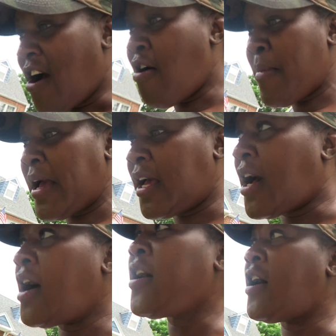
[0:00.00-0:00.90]
Oh my
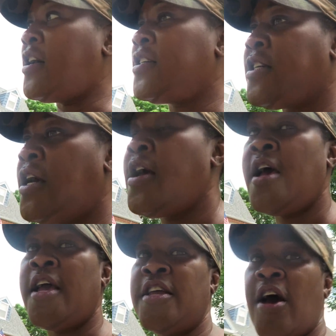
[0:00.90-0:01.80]
gosh.
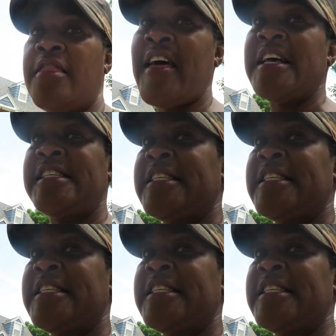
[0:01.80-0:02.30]
Y'all, that